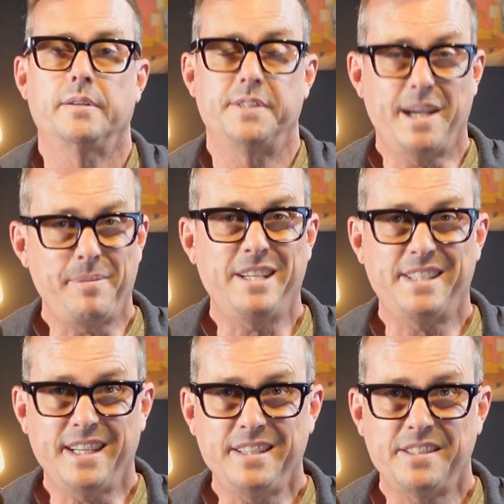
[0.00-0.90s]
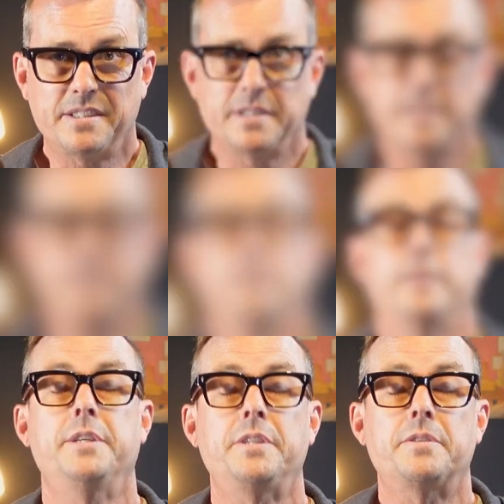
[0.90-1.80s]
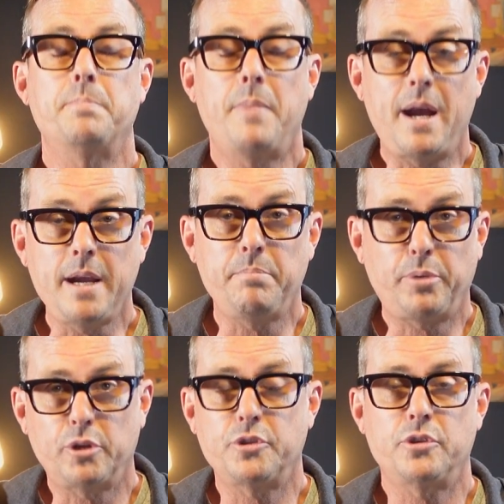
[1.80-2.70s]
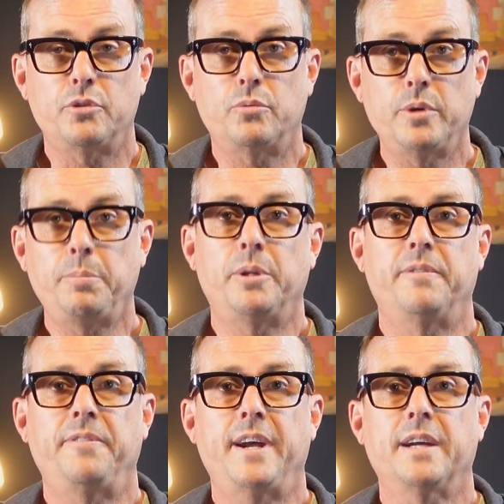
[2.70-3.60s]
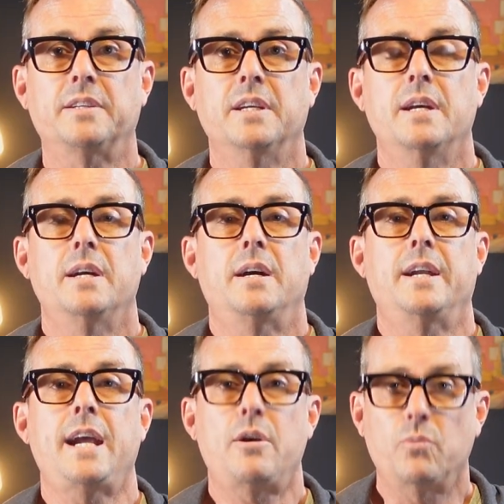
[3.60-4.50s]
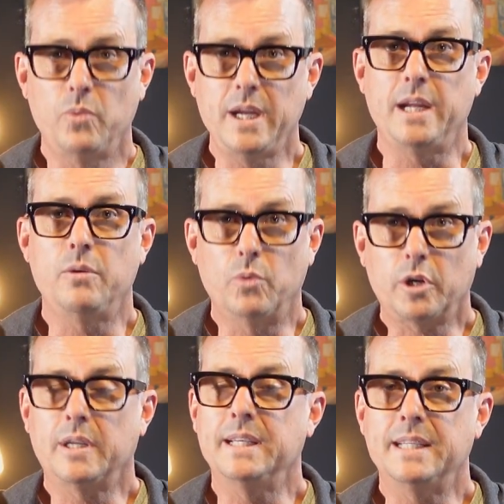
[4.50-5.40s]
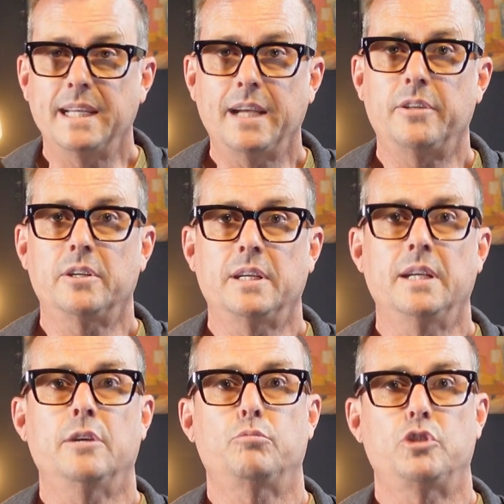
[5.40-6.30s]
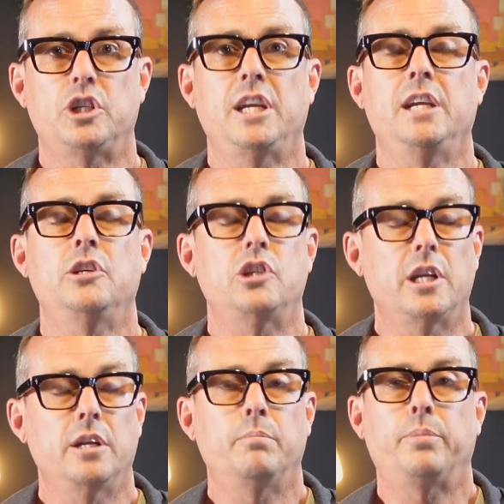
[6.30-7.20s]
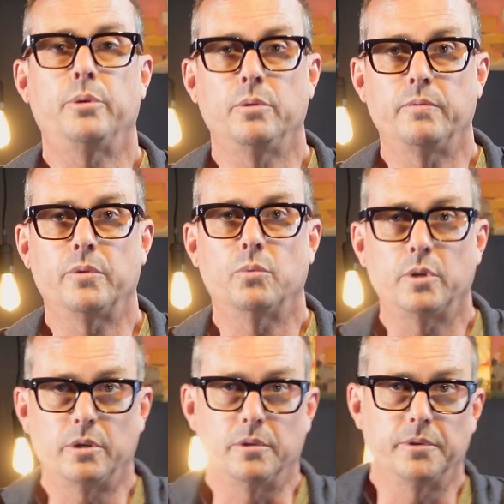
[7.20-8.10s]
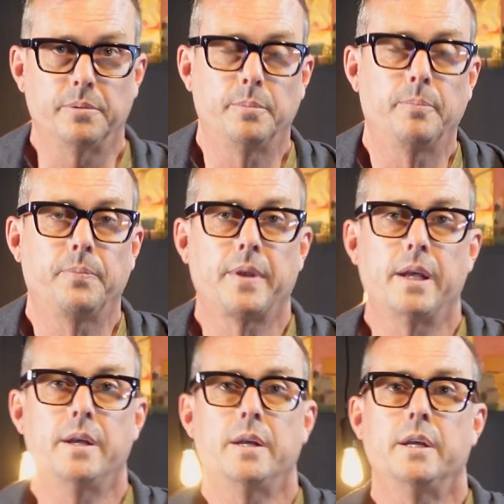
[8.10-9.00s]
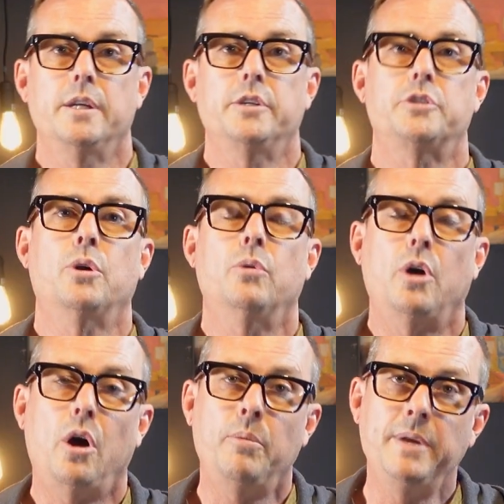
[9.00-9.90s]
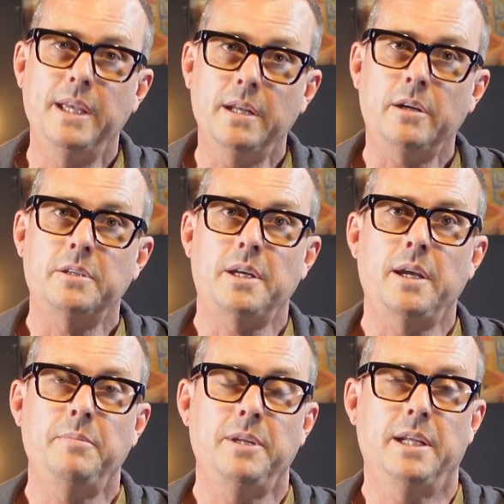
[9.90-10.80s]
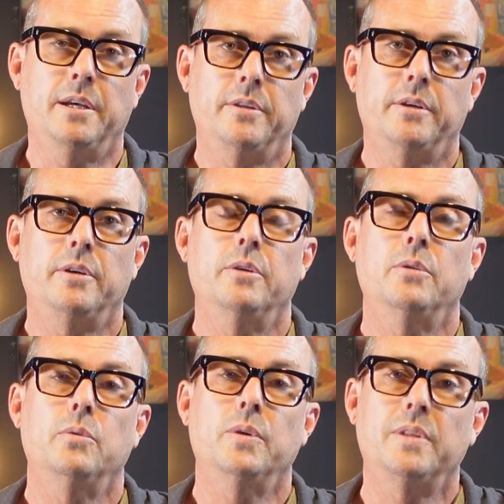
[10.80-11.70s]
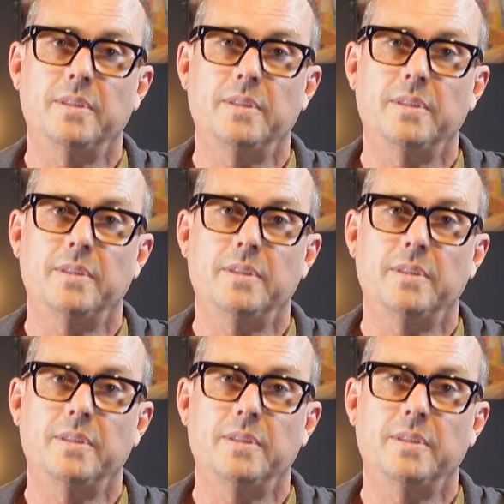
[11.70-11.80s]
Does that make sense? This is my personal ripple effect on how we working together can help change and improve the world. So I'll begin our time together with a